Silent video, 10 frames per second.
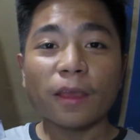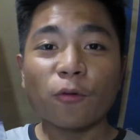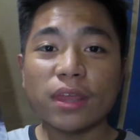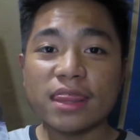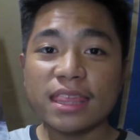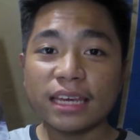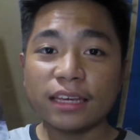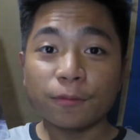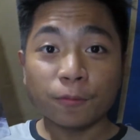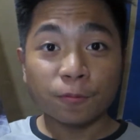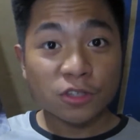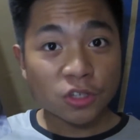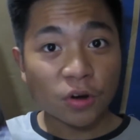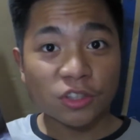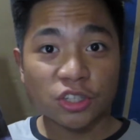when they
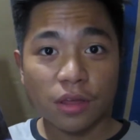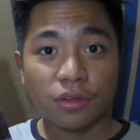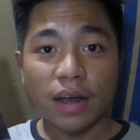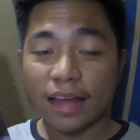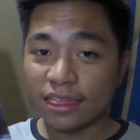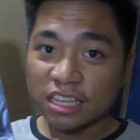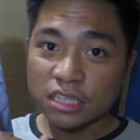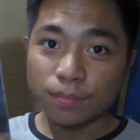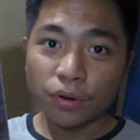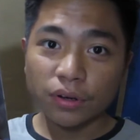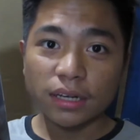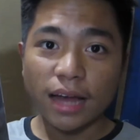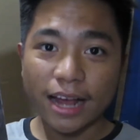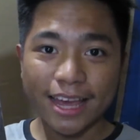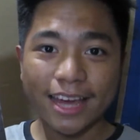saw each other at this book
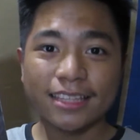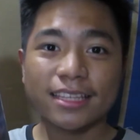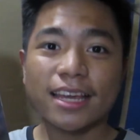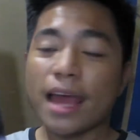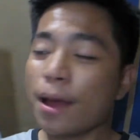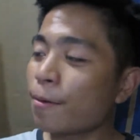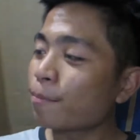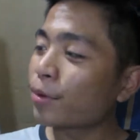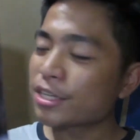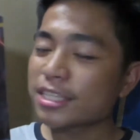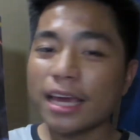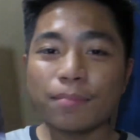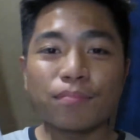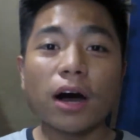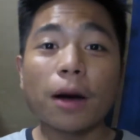again, Percy
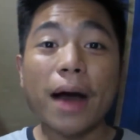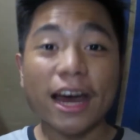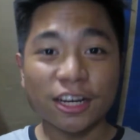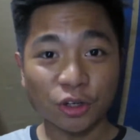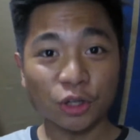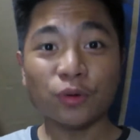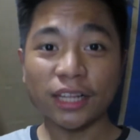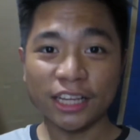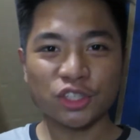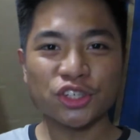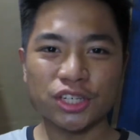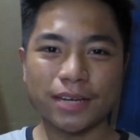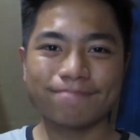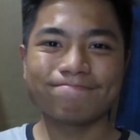and Bob had a good relationship.